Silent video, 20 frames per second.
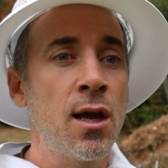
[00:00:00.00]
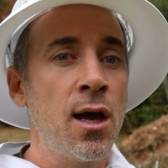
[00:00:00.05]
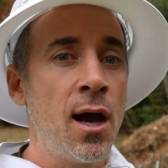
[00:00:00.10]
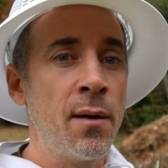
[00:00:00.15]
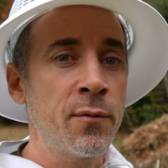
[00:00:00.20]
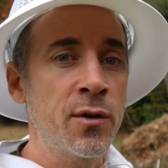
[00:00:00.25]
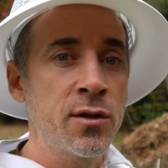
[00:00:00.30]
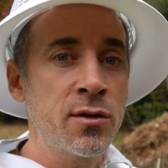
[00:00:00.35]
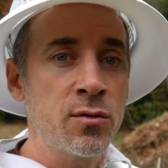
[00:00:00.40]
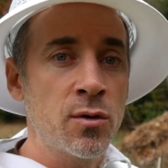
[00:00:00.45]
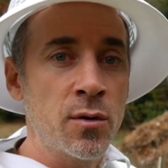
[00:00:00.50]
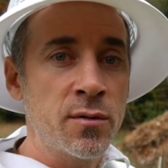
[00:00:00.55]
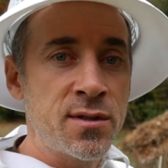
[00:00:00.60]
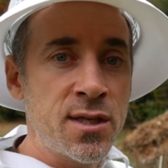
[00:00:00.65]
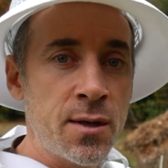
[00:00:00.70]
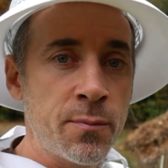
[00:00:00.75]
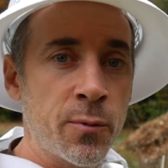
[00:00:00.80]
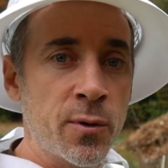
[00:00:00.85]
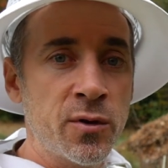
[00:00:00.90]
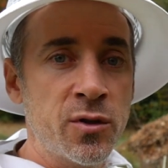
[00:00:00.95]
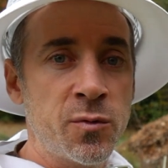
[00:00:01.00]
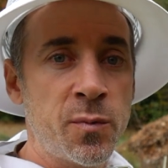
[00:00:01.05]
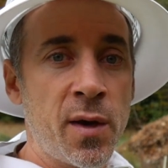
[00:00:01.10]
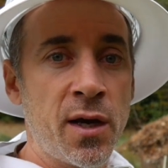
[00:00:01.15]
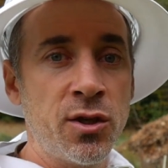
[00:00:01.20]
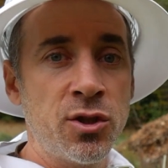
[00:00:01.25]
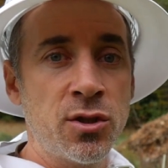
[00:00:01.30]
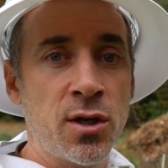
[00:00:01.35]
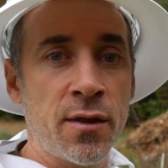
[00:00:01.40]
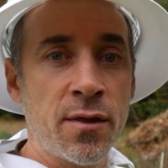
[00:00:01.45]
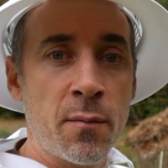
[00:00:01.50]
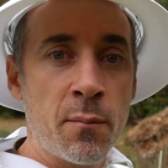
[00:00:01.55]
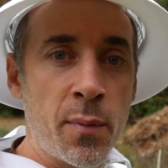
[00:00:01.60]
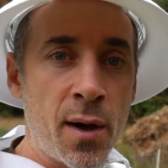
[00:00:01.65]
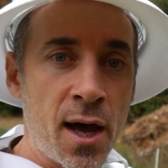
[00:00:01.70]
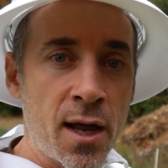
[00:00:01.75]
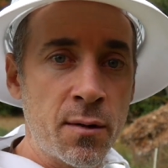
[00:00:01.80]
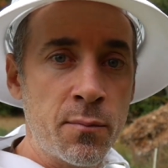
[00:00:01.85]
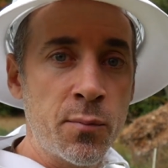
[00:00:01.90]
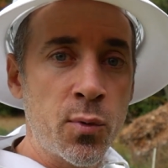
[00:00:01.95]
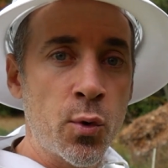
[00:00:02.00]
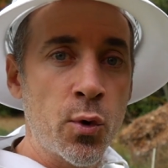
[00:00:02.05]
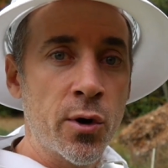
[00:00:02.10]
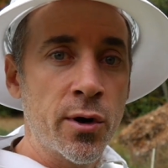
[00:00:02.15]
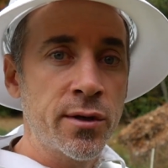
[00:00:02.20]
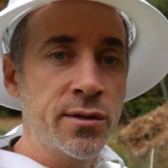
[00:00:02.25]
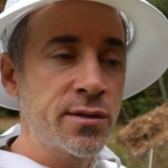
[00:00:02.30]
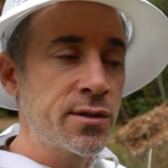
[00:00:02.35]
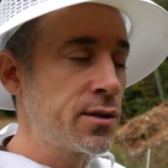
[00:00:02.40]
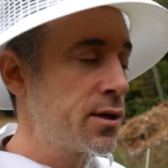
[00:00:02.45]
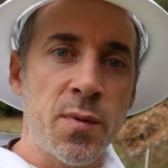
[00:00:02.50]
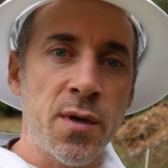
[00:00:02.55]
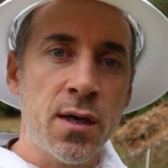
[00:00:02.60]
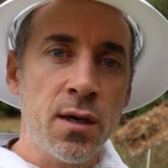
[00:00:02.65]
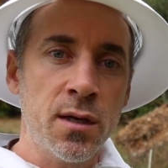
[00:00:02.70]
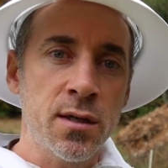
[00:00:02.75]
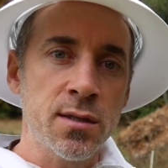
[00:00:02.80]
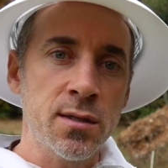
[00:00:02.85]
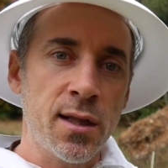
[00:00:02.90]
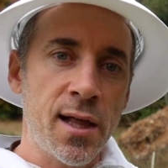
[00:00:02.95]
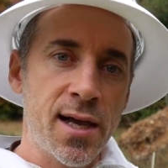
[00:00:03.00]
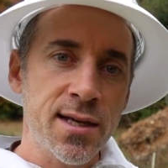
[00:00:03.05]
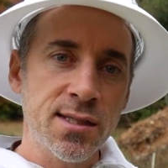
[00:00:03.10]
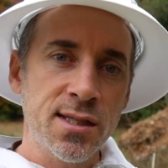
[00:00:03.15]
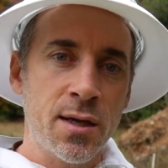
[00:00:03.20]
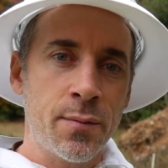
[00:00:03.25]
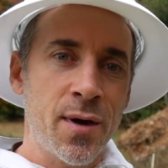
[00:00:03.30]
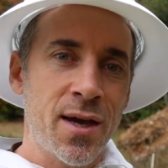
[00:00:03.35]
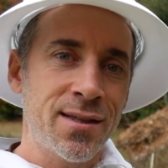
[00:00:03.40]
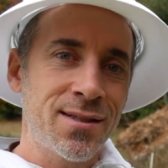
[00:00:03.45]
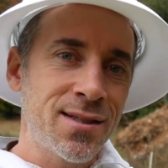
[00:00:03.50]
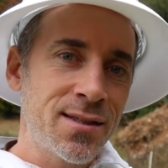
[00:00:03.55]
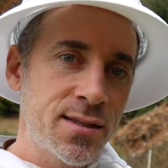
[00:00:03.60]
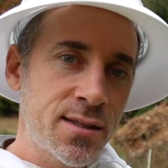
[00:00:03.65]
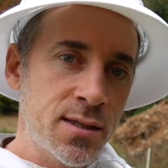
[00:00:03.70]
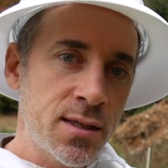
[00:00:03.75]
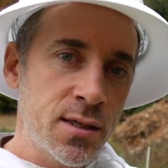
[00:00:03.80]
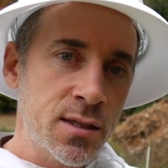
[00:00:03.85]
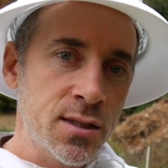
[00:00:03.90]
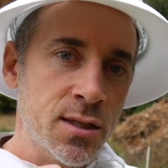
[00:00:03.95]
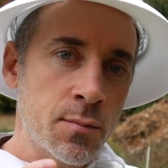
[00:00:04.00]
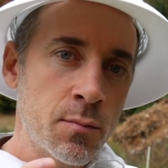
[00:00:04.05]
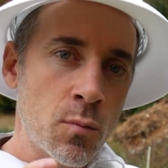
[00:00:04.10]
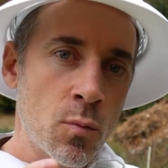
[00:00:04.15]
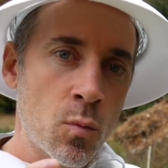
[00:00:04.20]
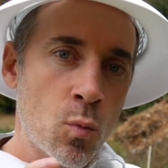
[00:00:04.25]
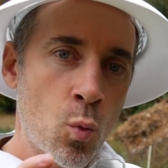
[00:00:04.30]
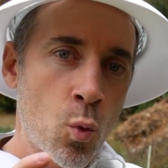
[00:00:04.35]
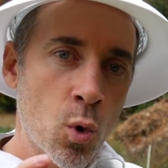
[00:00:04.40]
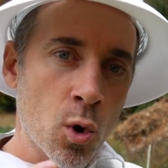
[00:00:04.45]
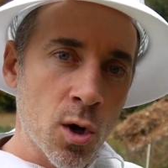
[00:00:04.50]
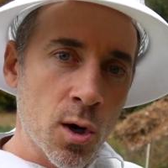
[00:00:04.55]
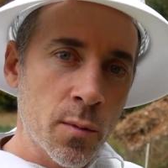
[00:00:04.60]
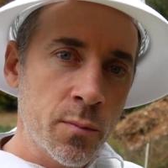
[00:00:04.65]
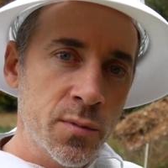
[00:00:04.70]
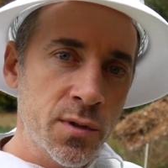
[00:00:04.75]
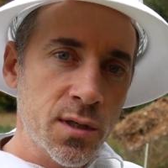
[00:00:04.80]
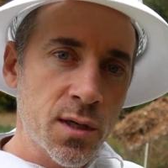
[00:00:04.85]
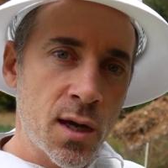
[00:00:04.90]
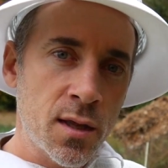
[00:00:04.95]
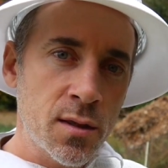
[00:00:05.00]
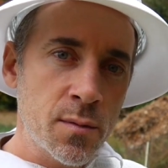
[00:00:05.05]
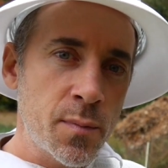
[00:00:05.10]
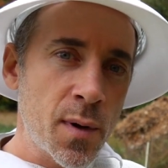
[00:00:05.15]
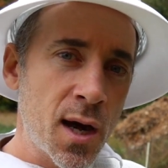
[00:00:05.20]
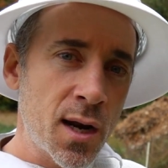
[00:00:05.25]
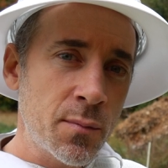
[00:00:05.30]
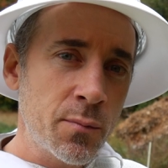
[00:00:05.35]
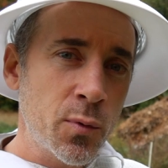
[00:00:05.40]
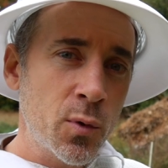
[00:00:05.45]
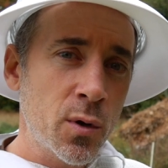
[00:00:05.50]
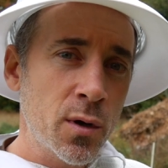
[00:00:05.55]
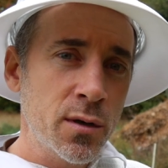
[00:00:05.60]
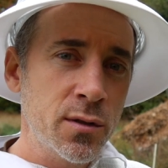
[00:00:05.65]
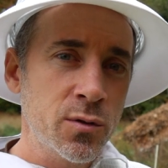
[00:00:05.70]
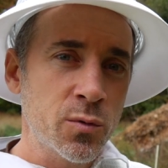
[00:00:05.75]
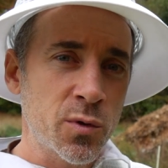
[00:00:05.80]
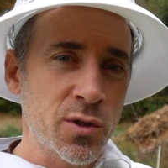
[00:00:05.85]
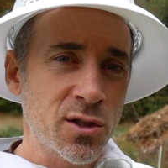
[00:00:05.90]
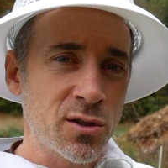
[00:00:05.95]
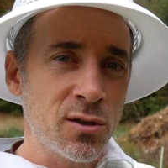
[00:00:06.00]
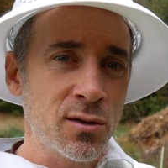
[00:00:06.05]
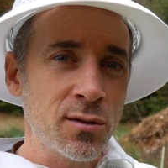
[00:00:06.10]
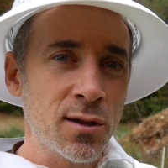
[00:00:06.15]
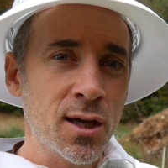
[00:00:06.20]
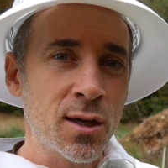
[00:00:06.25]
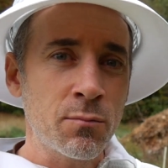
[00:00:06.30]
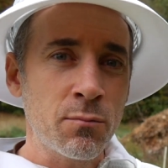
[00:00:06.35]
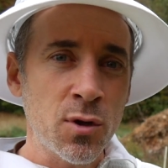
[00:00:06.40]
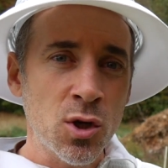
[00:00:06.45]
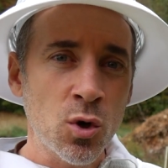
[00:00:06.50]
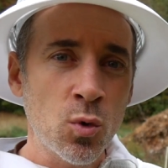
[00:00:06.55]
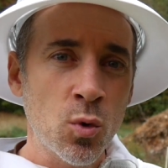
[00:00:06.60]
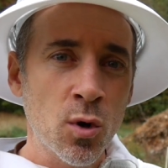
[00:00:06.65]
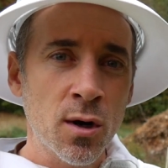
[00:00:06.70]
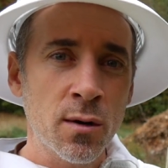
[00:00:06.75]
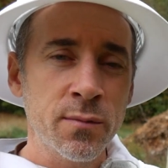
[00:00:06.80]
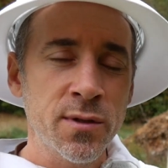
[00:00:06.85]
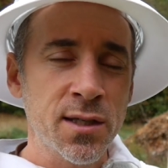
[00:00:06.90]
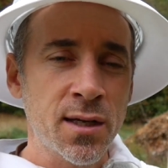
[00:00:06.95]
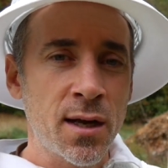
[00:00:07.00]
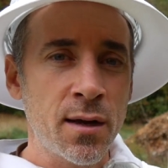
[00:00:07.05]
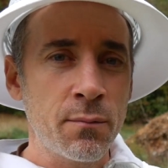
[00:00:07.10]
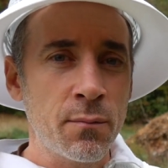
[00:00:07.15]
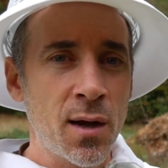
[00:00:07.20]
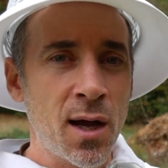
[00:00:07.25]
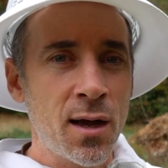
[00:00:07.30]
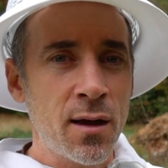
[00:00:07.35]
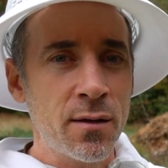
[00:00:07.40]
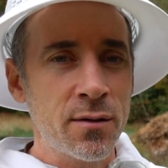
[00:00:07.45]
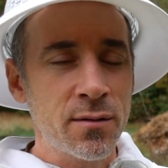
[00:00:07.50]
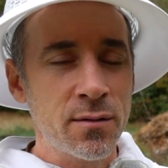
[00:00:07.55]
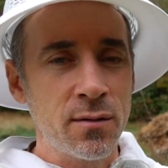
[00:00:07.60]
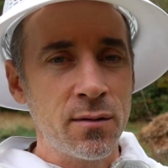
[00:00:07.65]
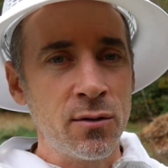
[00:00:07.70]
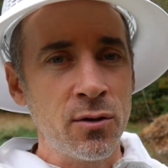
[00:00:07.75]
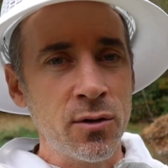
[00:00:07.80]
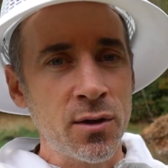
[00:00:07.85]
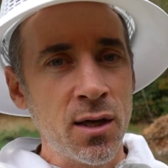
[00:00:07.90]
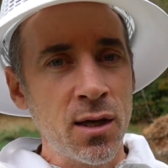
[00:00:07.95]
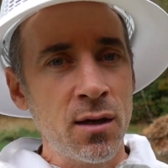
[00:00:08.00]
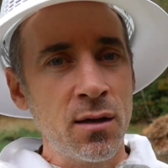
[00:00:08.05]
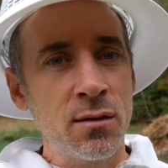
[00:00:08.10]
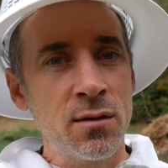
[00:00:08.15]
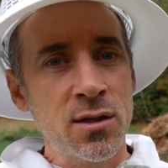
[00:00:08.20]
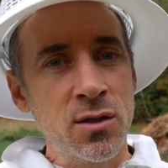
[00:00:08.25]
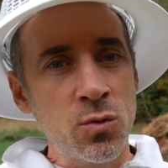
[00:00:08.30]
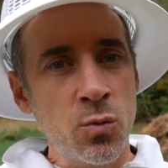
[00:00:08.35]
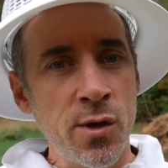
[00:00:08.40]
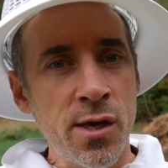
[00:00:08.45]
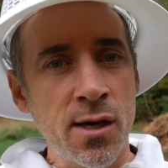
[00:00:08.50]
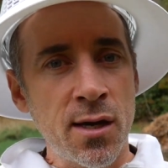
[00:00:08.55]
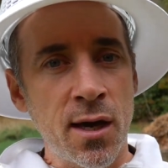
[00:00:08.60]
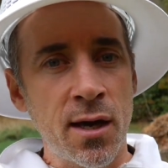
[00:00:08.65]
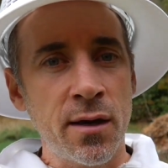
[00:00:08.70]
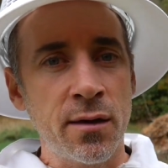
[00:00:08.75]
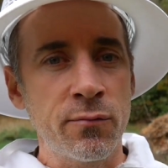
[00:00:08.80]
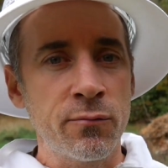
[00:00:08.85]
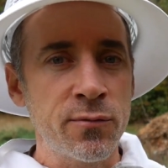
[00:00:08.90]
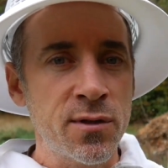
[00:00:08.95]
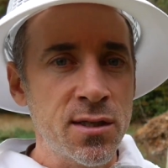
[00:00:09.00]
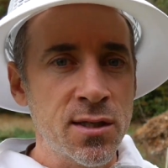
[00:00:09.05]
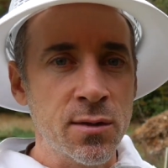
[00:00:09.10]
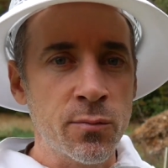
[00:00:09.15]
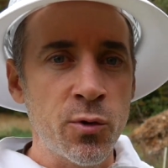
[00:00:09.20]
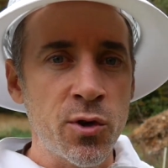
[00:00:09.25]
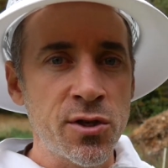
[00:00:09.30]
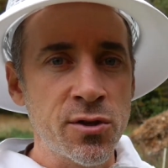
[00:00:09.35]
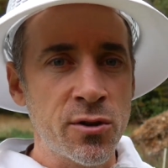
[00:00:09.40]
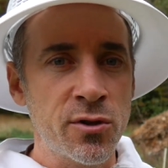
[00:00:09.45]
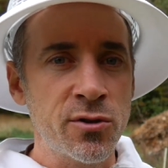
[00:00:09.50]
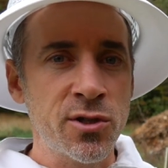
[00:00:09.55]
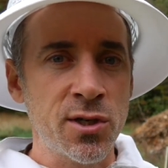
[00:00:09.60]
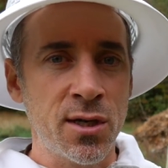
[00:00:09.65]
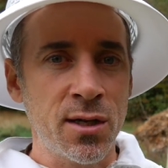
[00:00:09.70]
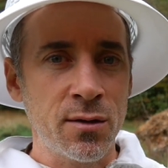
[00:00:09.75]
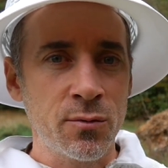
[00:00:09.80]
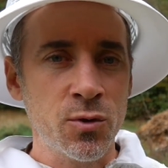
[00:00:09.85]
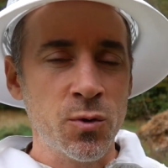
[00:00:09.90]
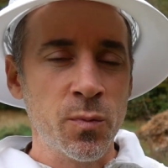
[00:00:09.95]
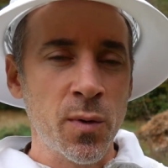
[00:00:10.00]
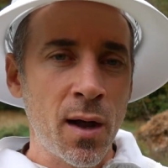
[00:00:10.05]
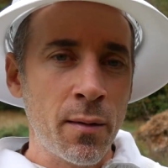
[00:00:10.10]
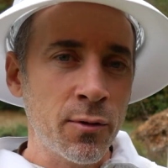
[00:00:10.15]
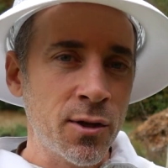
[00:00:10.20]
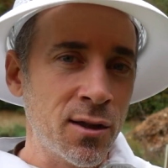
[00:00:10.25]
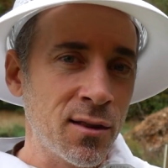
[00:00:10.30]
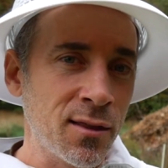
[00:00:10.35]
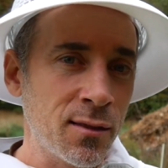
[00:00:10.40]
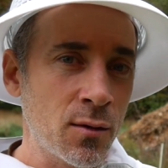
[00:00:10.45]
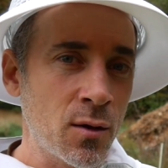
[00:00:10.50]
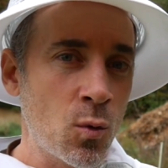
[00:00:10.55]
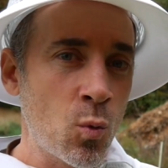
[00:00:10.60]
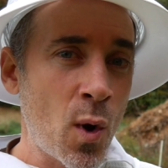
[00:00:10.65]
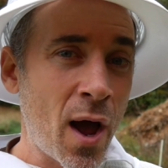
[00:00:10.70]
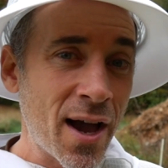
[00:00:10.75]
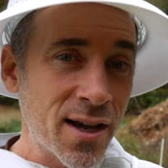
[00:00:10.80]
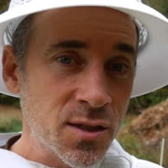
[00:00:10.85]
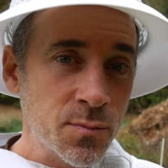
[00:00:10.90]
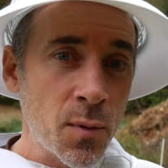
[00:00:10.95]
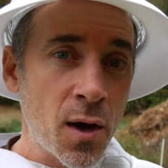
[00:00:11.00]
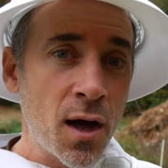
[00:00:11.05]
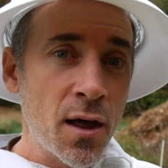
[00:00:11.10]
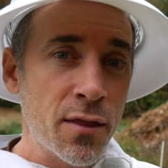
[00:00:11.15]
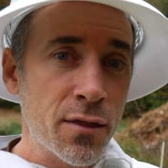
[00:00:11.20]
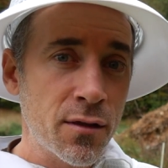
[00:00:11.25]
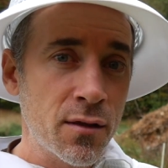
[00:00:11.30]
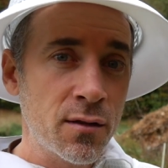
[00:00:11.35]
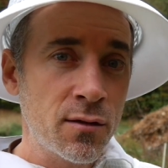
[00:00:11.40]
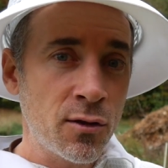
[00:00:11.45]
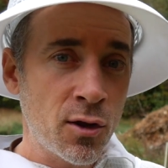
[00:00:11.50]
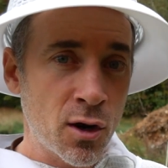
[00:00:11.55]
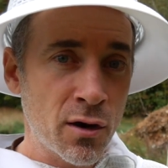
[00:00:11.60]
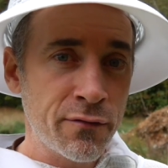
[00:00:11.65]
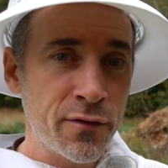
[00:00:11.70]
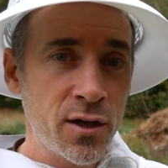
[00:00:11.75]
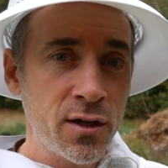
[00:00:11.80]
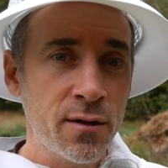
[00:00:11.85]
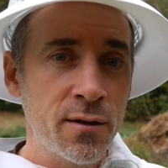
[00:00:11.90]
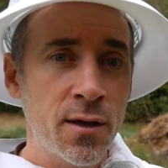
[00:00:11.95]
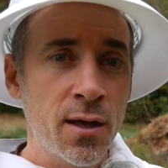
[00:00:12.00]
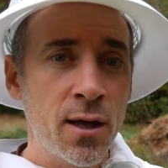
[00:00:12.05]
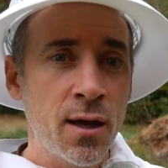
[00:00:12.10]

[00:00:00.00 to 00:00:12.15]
I'm going to do a deeper inspection on the bottom boards, because last time I did see some worms on the bottom boards, which looked like mealworms. And I looking this week, I did some research and it was probably wax moth larva.